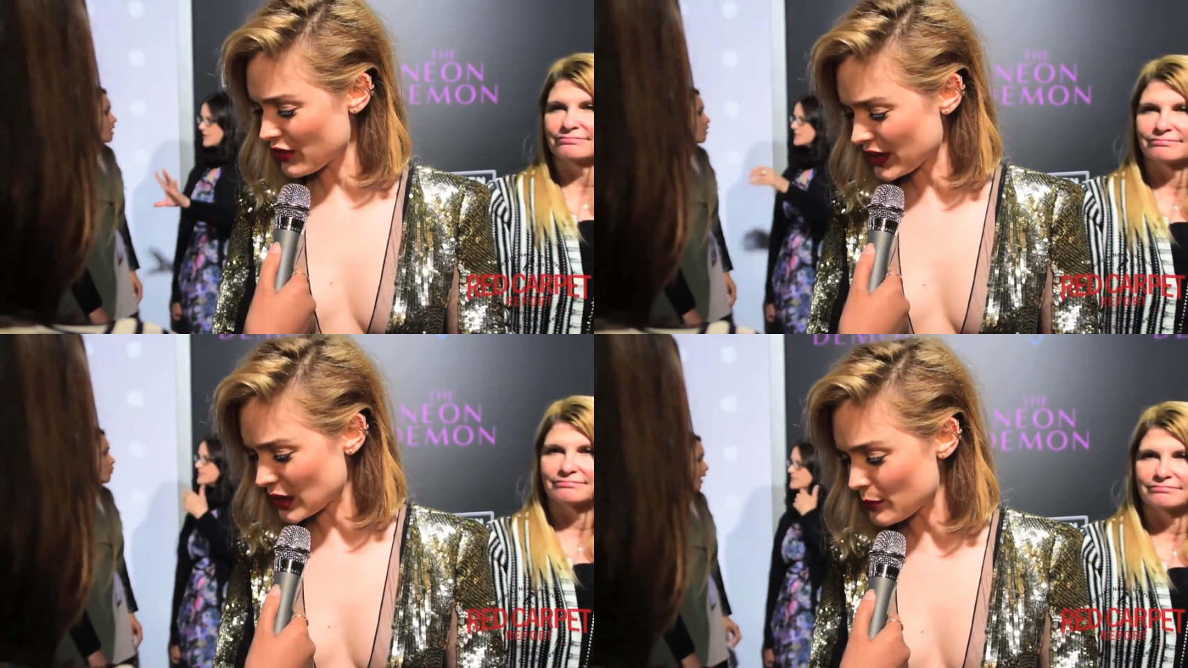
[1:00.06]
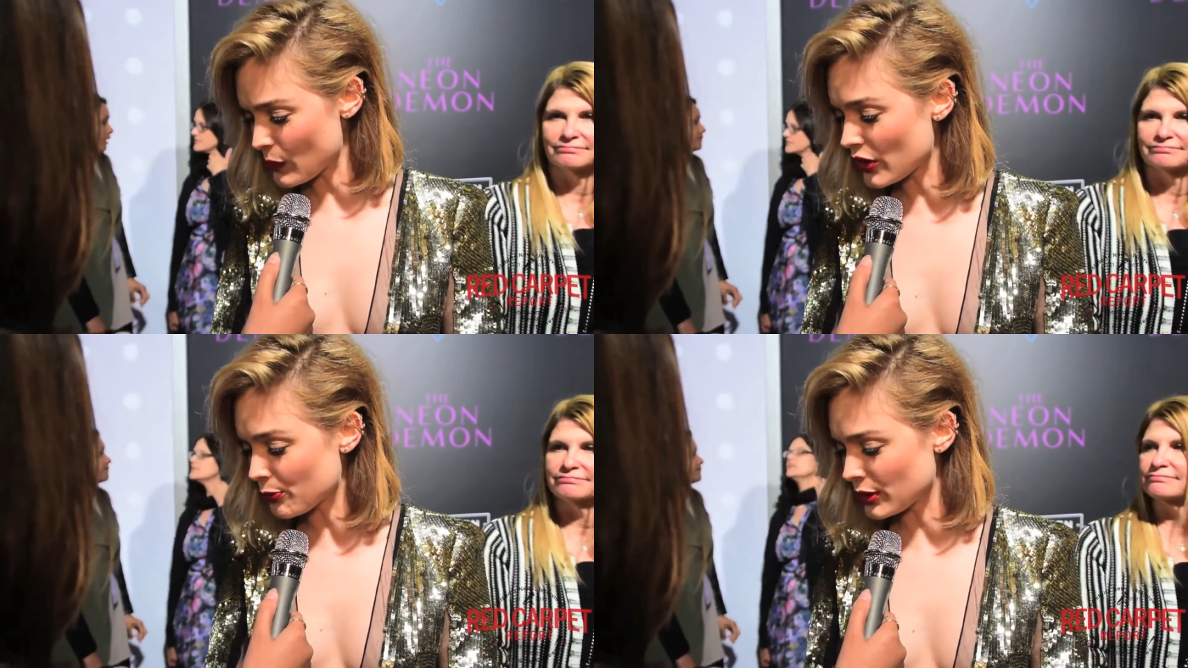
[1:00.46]
Speaker 1: feel like the
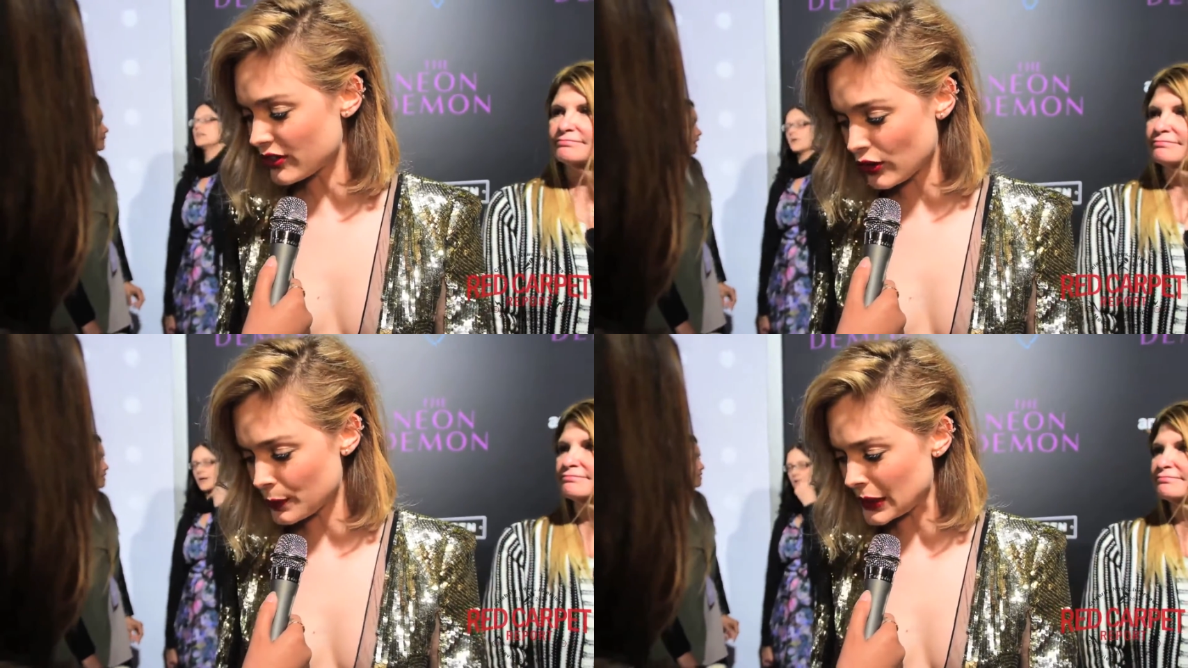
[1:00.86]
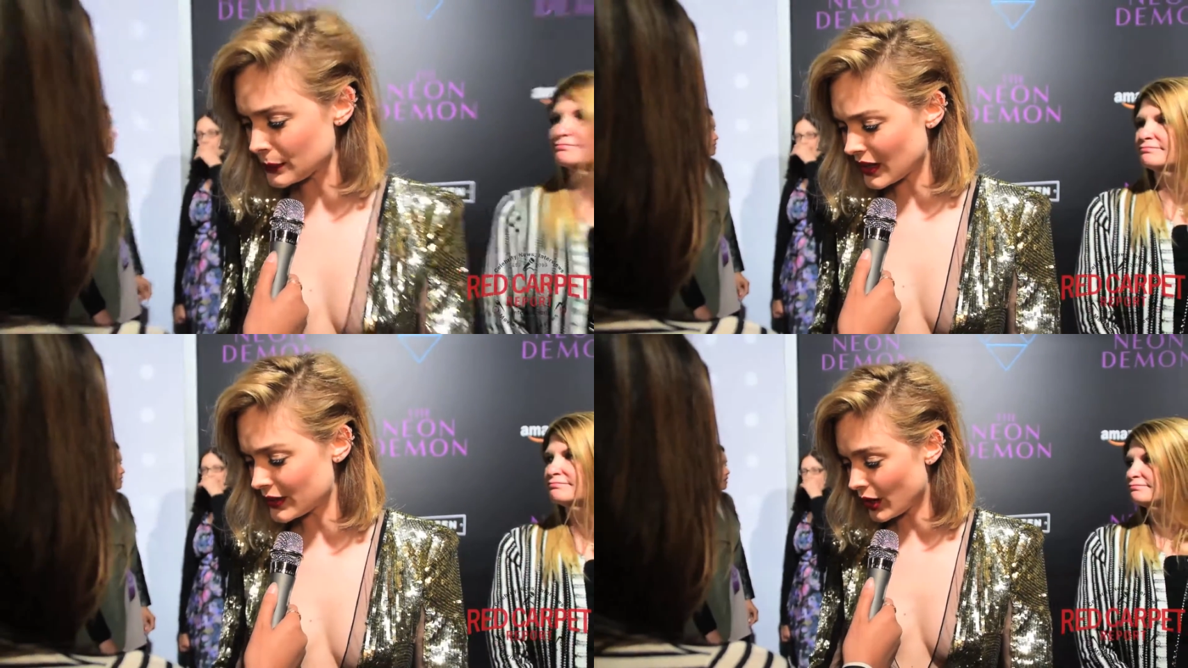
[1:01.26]
most beautiful
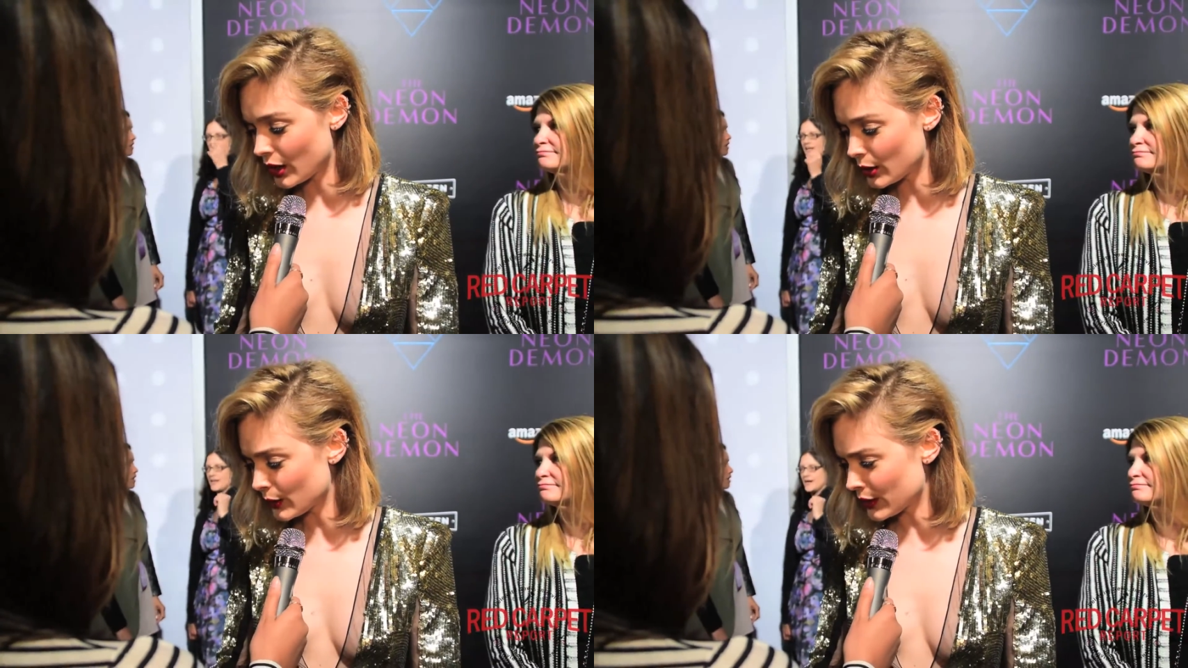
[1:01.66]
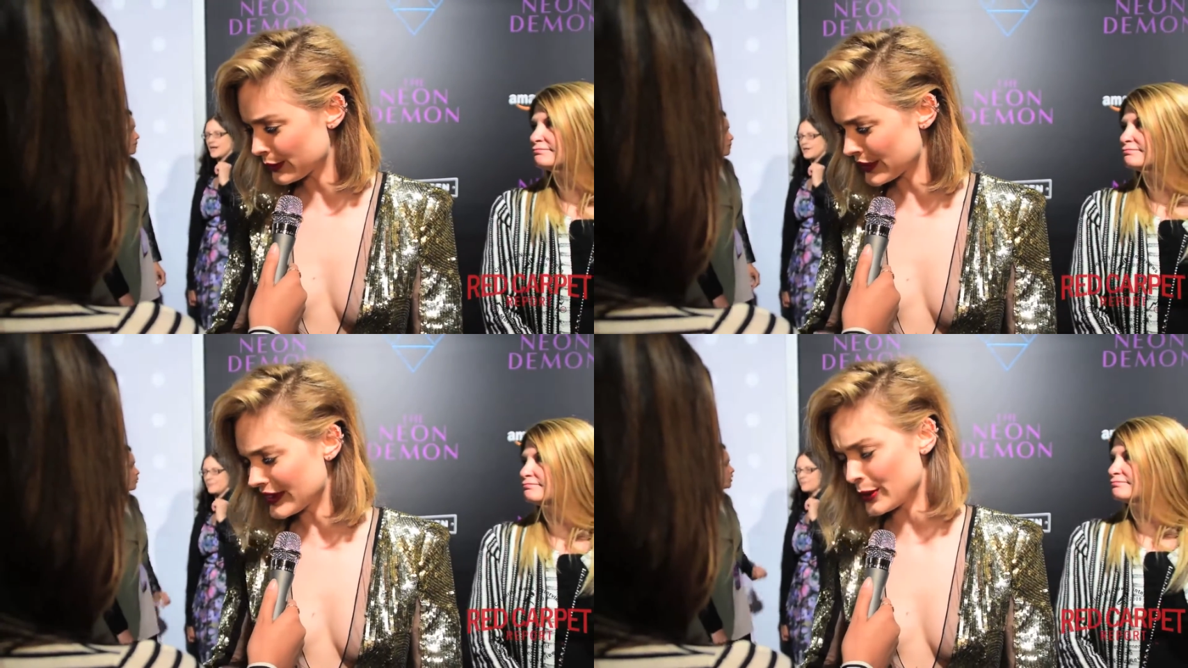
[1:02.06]
people I know are
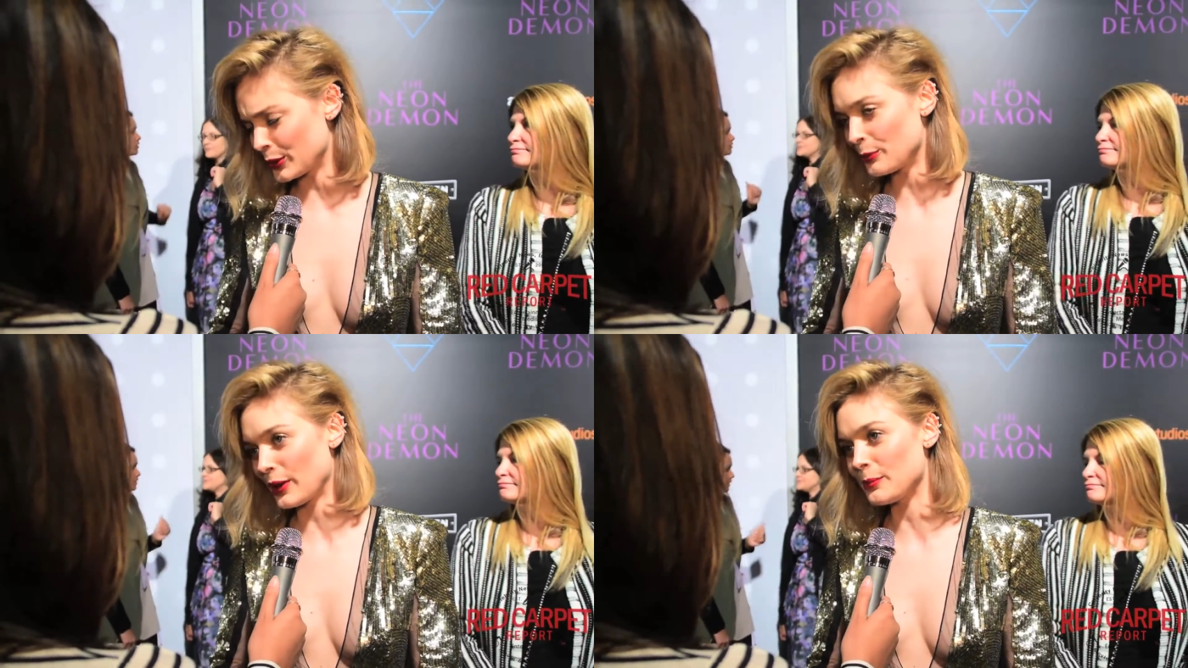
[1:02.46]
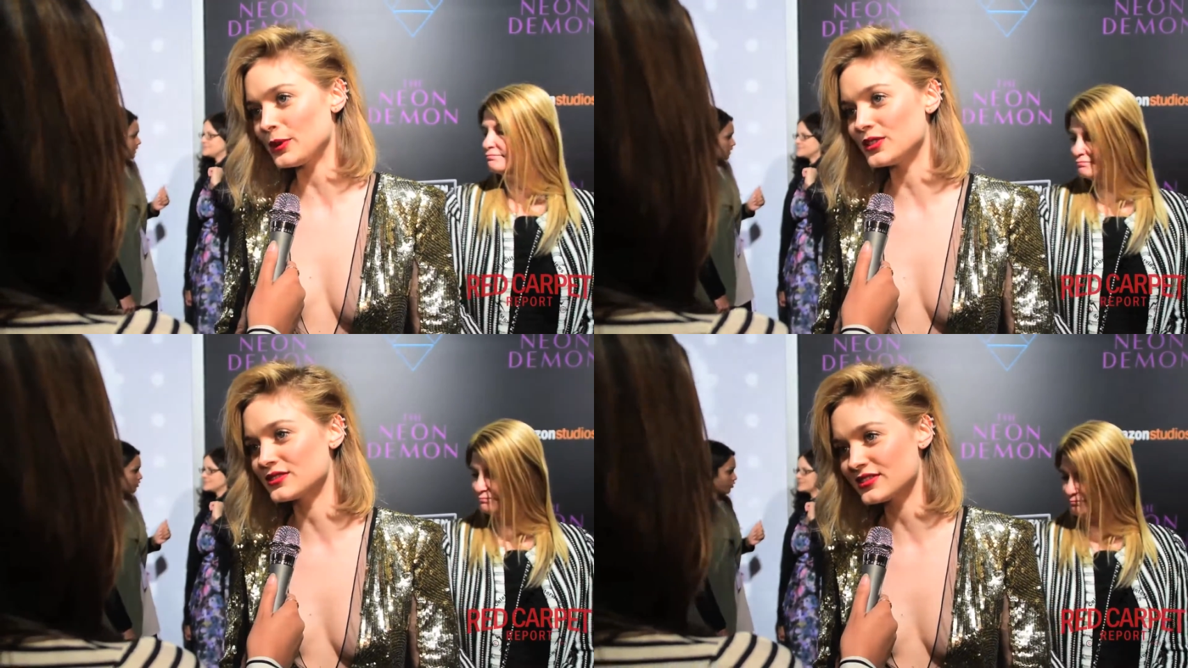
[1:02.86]
really good
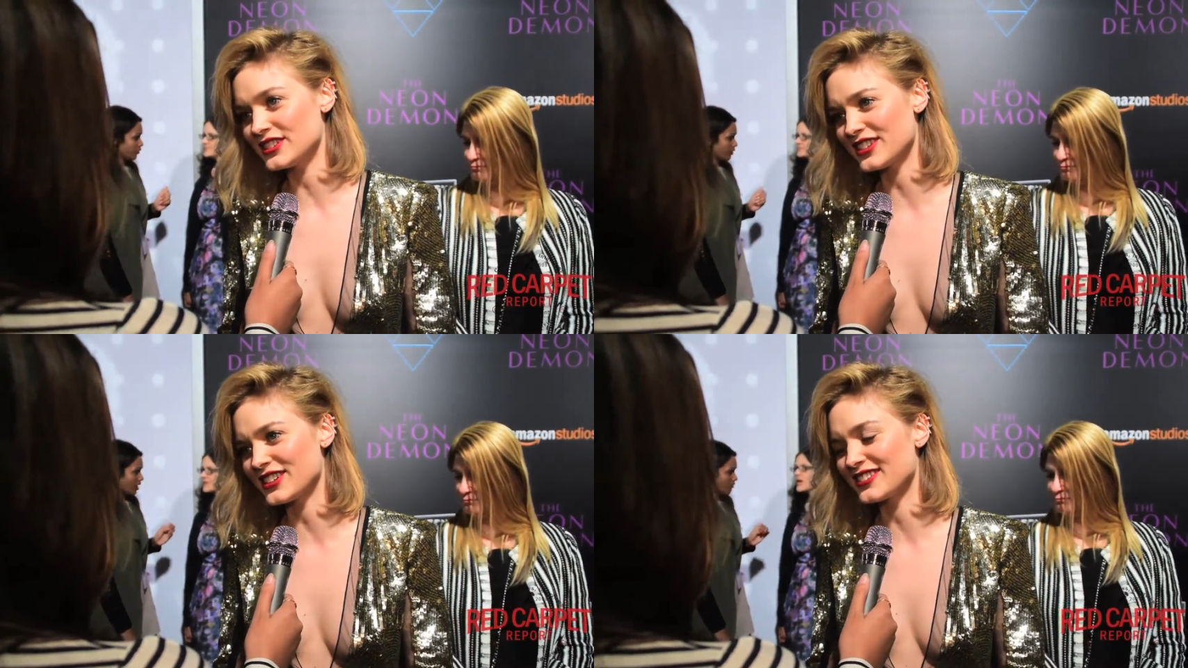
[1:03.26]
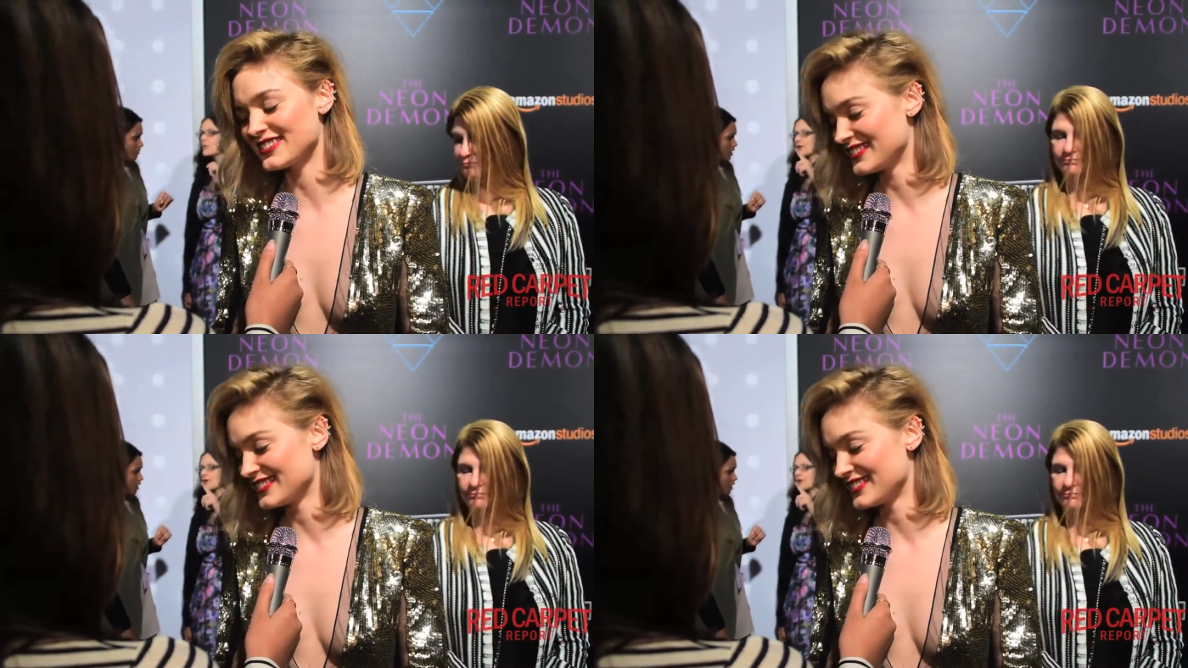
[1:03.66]
people, you know.